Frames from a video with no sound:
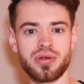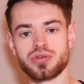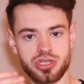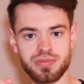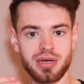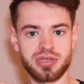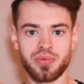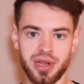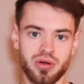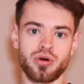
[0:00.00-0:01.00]
So sometimes I
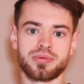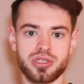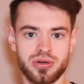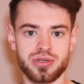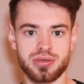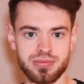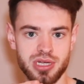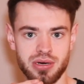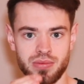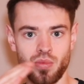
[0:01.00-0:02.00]
will go up to those,
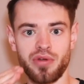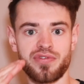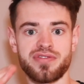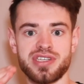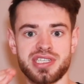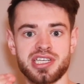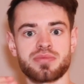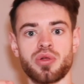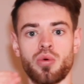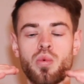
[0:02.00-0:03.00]
156,
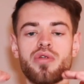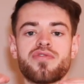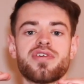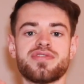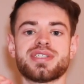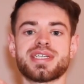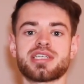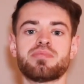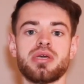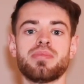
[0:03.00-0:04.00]
but the 156
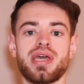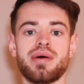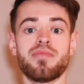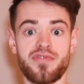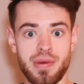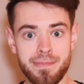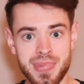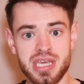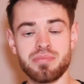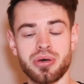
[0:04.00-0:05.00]
BPM for
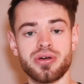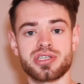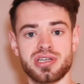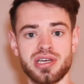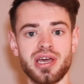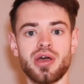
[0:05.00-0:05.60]
me personally